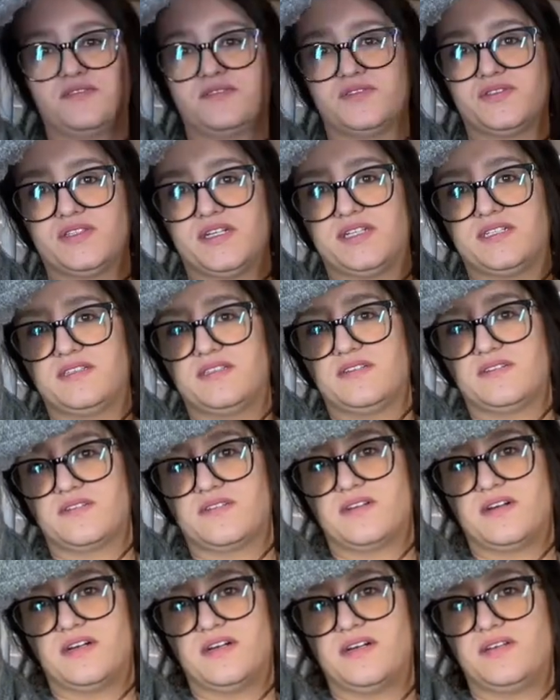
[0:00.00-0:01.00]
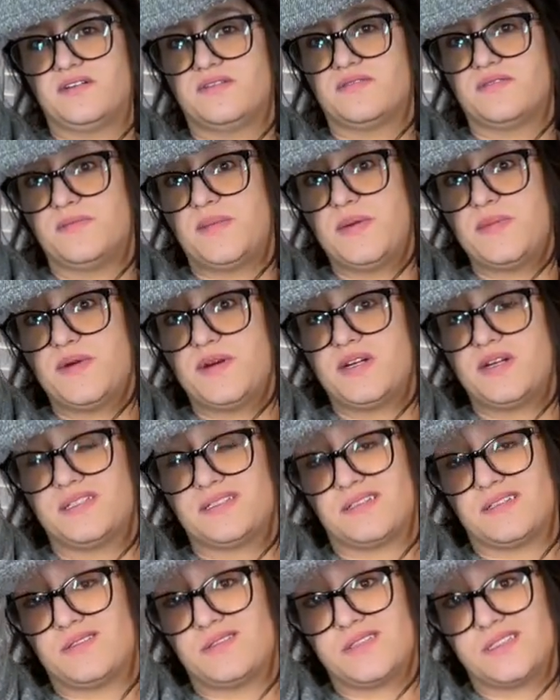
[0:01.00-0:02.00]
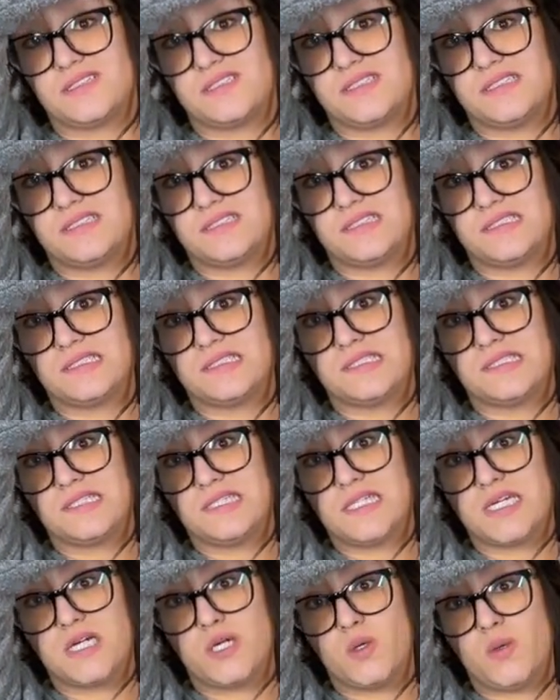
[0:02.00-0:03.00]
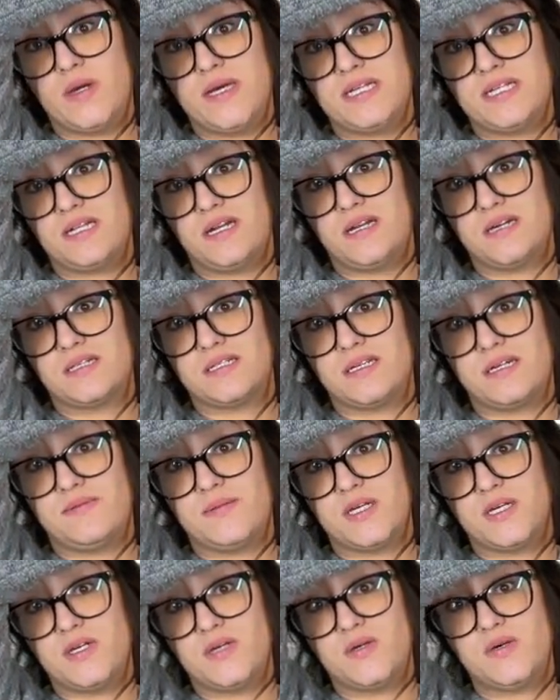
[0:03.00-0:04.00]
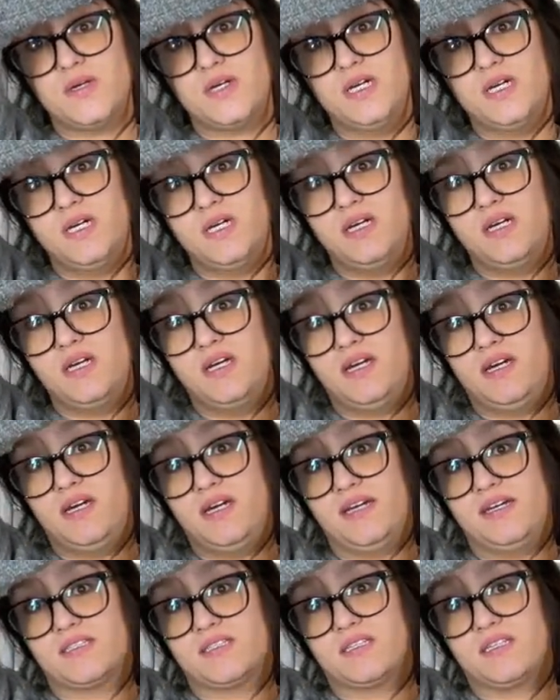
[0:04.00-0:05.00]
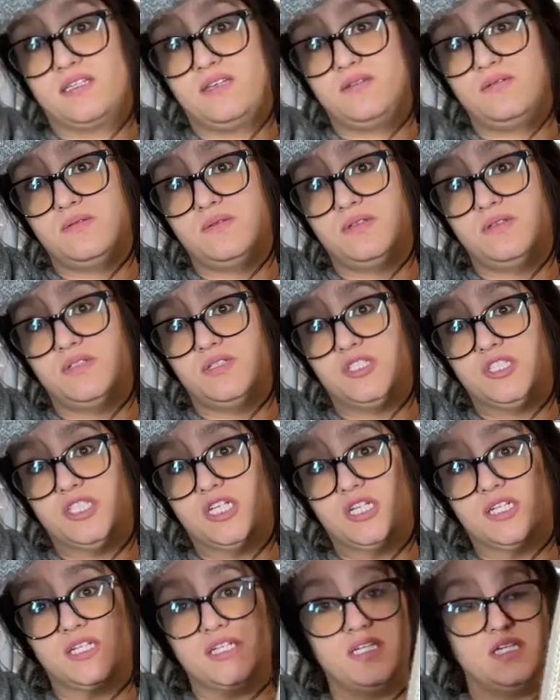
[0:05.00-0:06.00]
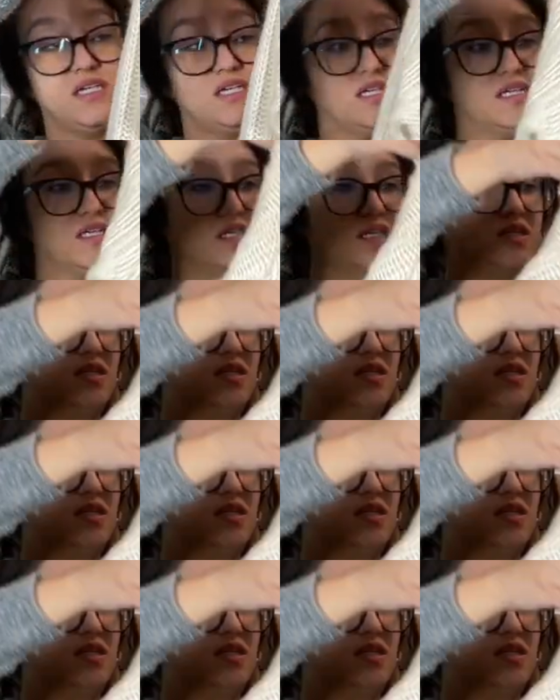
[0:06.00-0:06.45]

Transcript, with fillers: own sizing or not. I don't remember because I ordered these things quite a long time ago. It's a cute little chunky